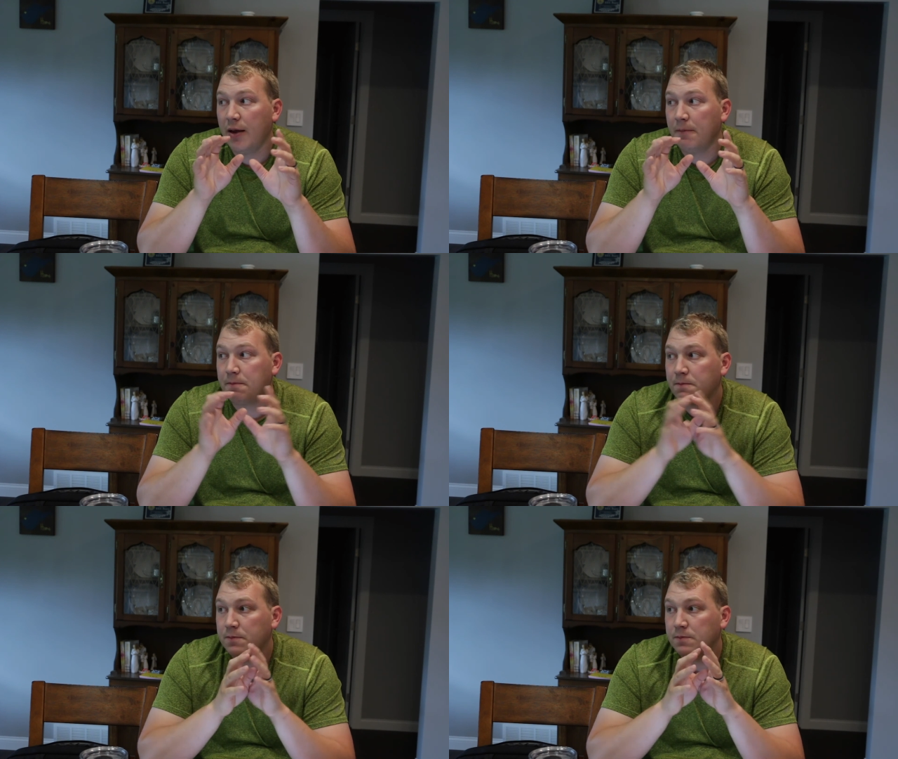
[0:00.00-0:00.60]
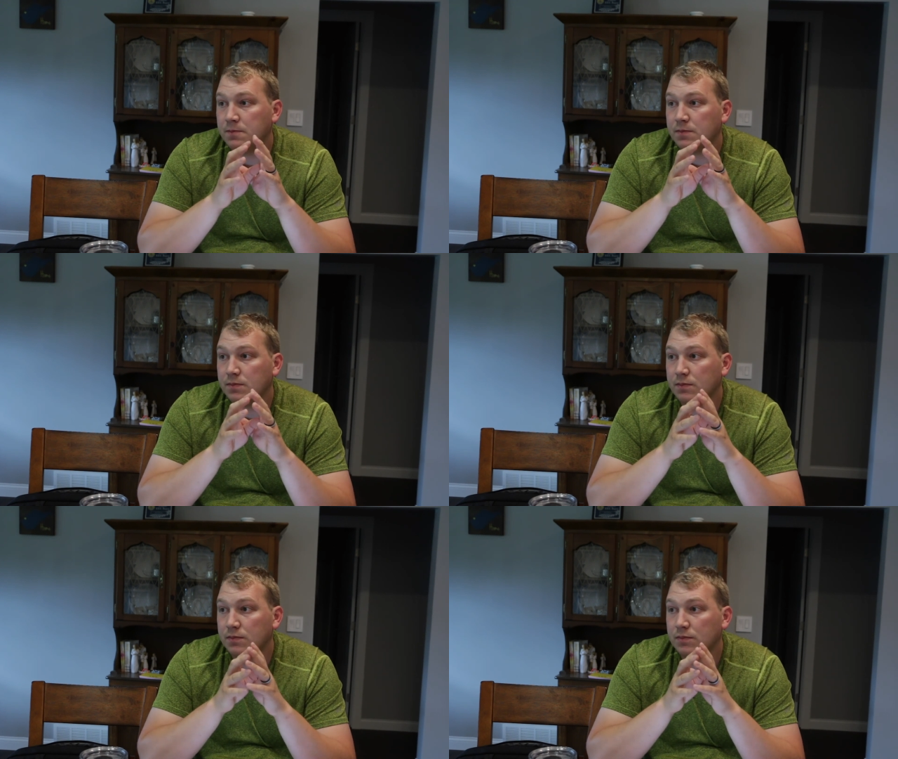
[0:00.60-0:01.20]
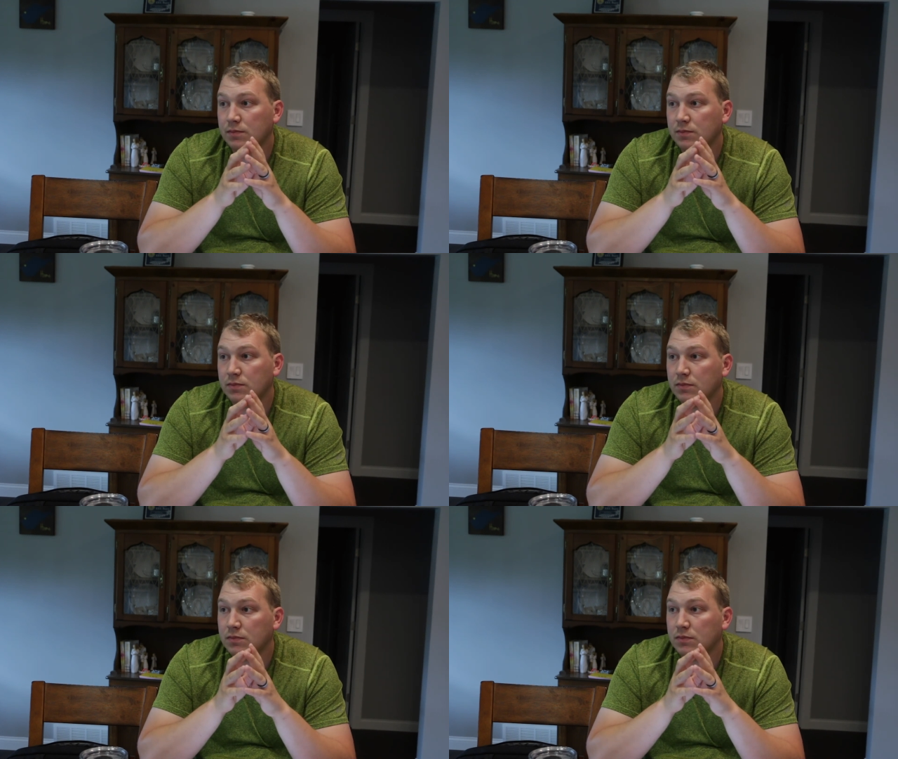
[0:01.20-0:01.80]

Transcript: No one is speaking in this clip.